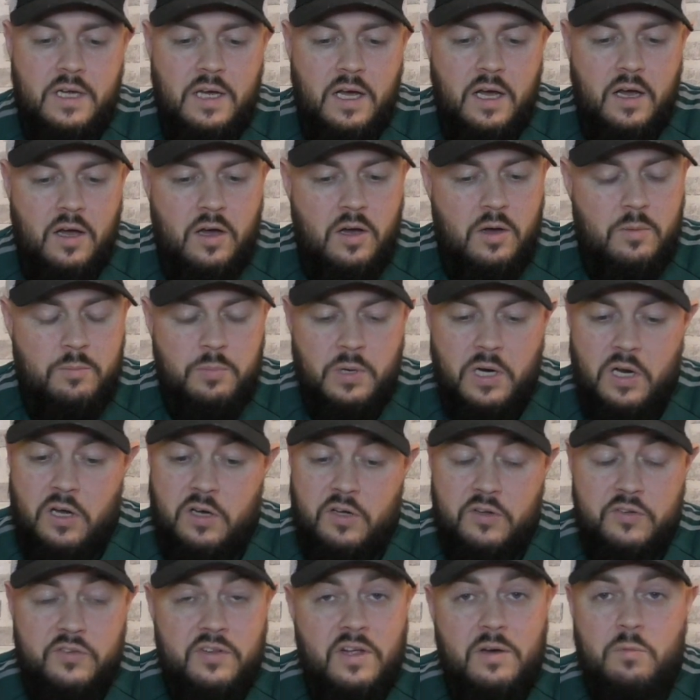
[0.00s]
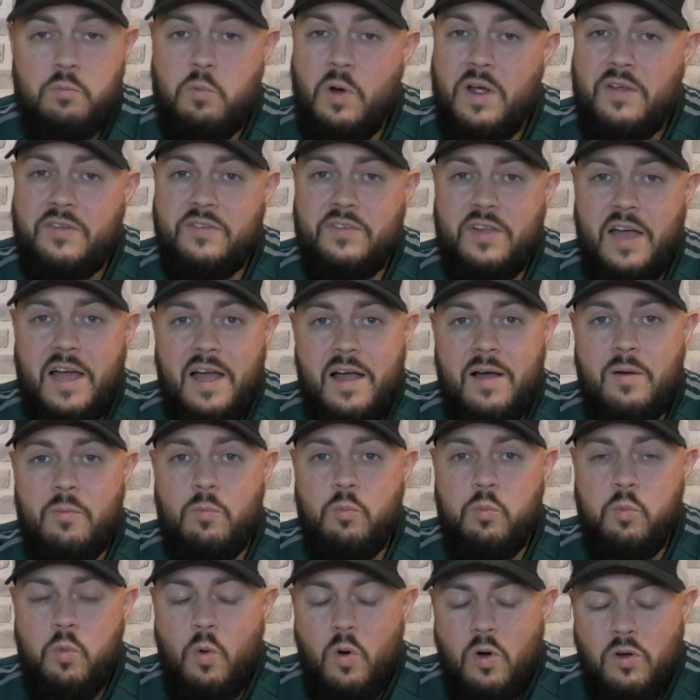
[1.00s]
But like I said, West
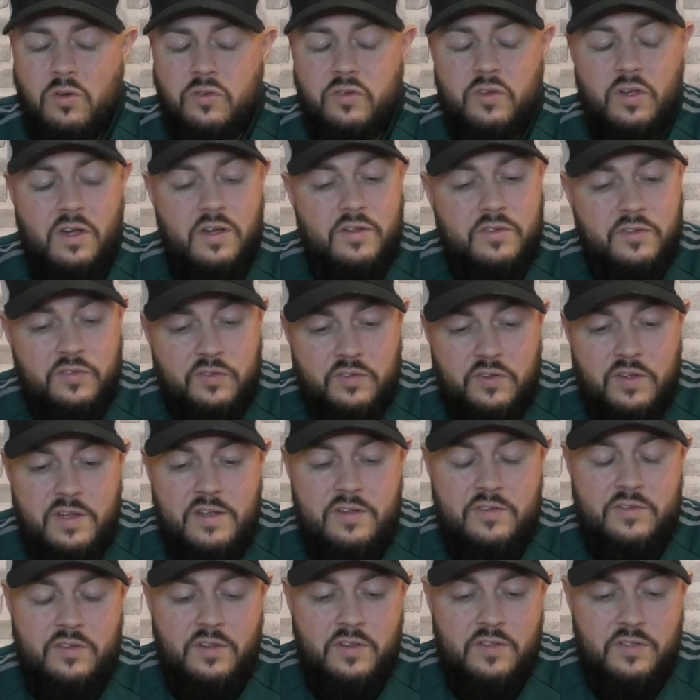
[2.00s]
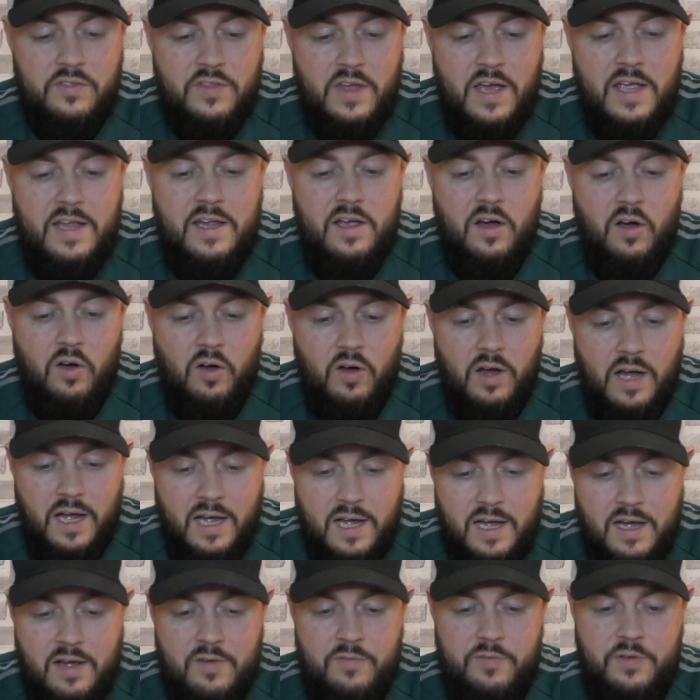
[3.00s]
Ham, what a season they are
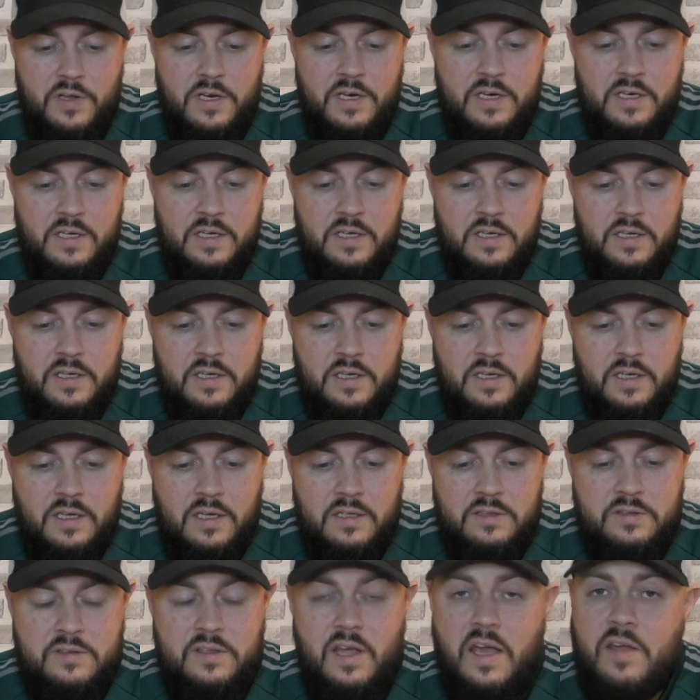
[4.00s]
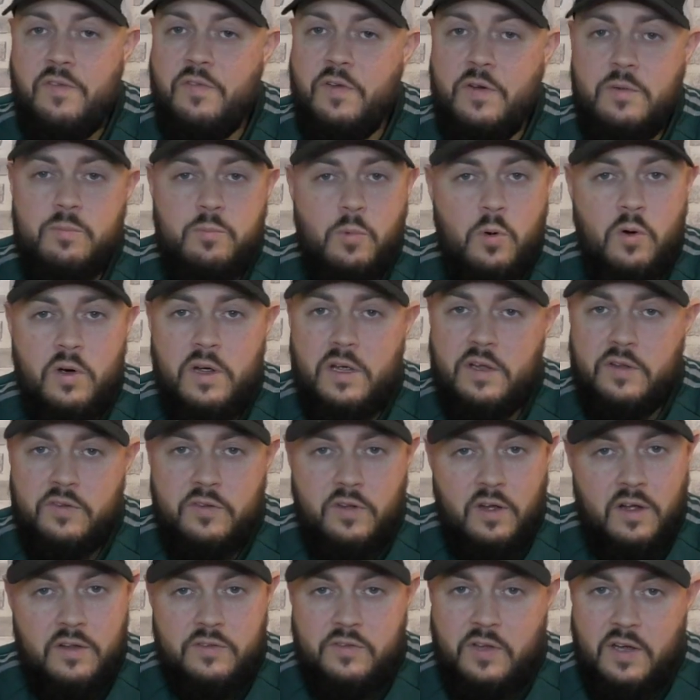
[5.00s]
having. And David Moyes,
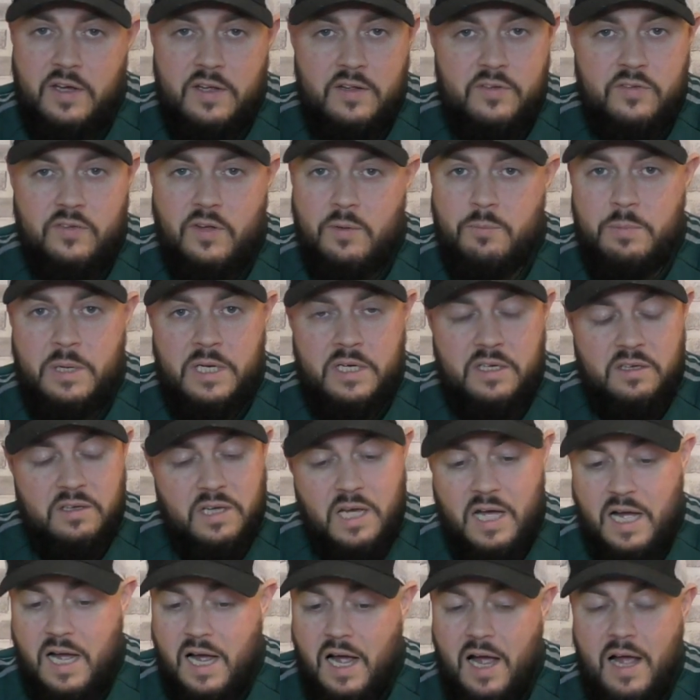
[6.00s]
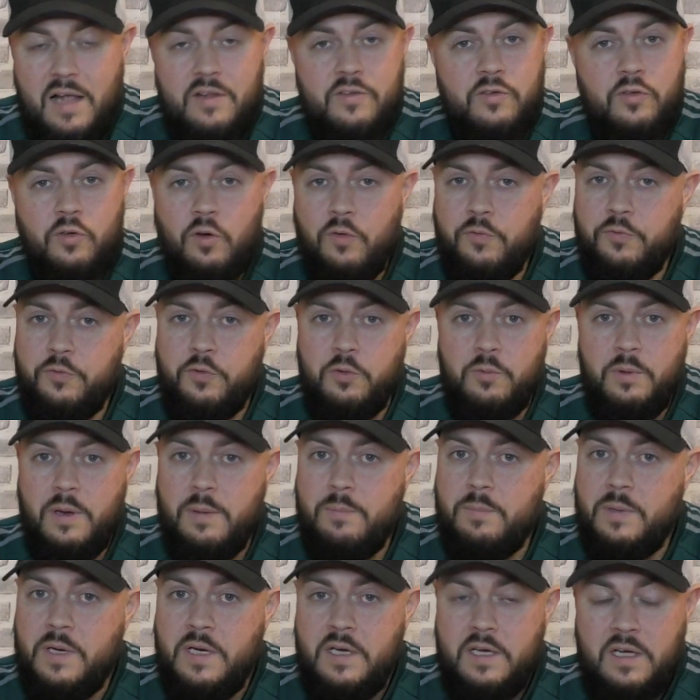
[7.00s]
I'll tell you something, hats off to
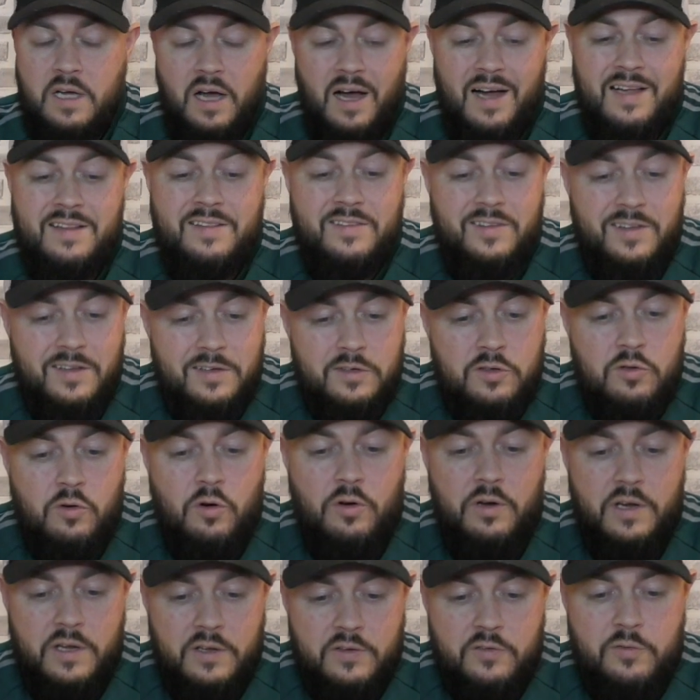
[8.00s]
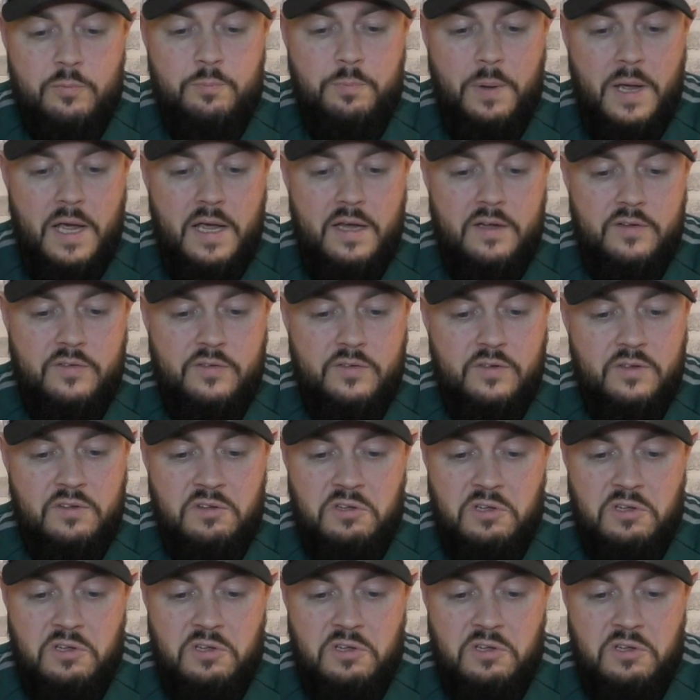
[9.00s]
him. I did not expect,